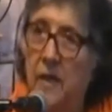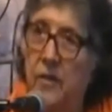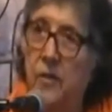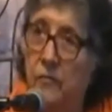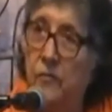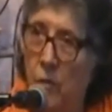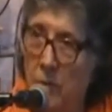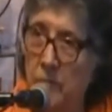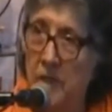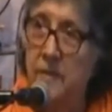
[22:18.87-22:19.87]
The
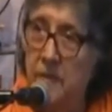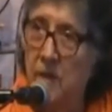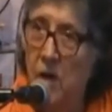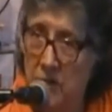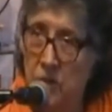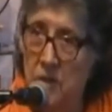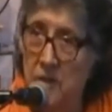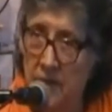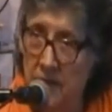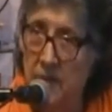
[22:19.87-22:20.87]
formless
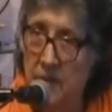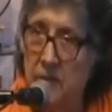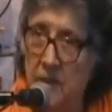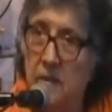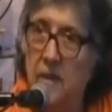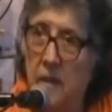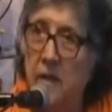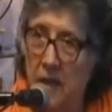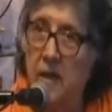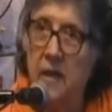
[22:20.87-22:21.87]
consciousness
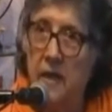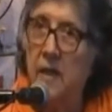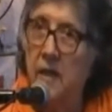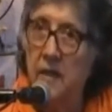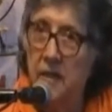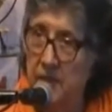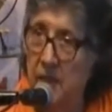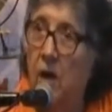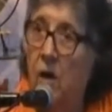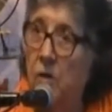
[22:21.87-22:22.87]
is
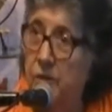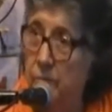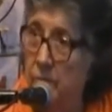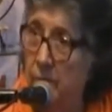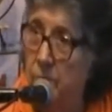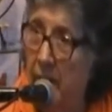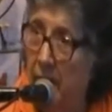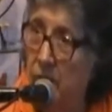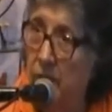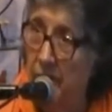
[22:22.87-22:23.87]
the ultimate
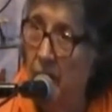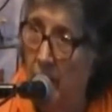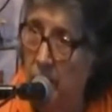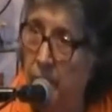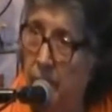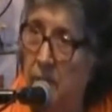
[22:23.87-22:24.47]
mountaintop.